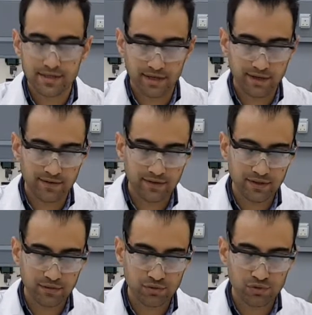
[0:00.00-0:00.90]
a cover
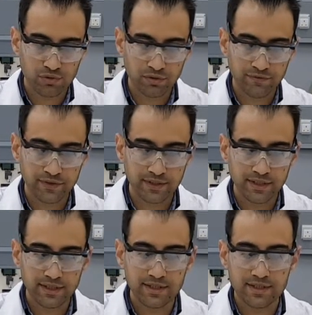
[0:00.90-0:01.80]
which will fit
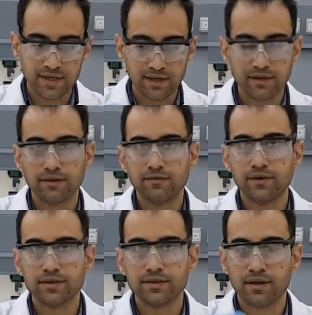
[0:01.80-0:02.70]
inside the
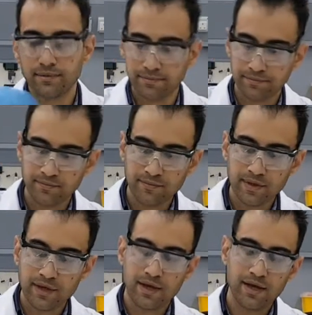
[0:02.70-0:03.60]
first cup,
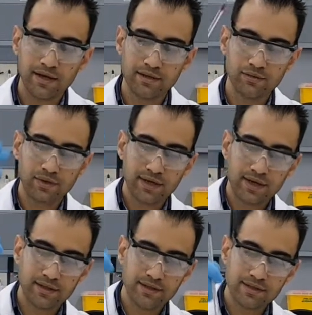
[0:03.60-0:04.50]
and we
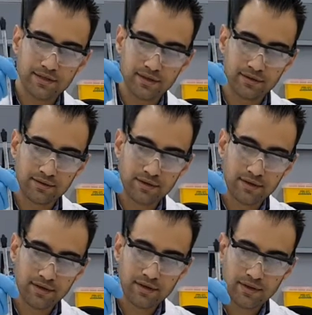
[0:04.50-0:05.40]
can insert
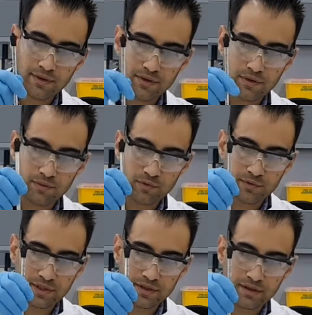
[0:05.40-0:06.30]
the
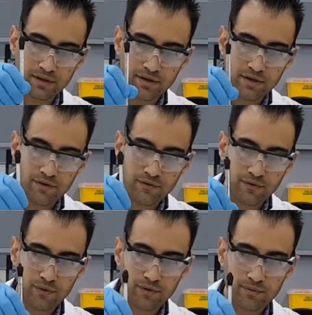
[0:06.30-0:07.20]
thermometer
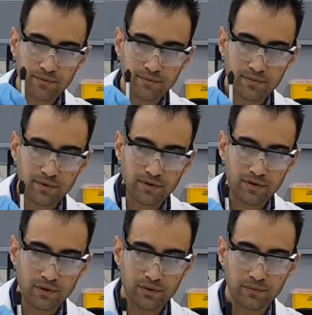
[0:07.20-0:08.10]
from the
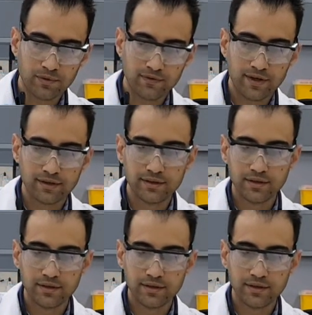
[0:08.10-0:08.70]
hole provided.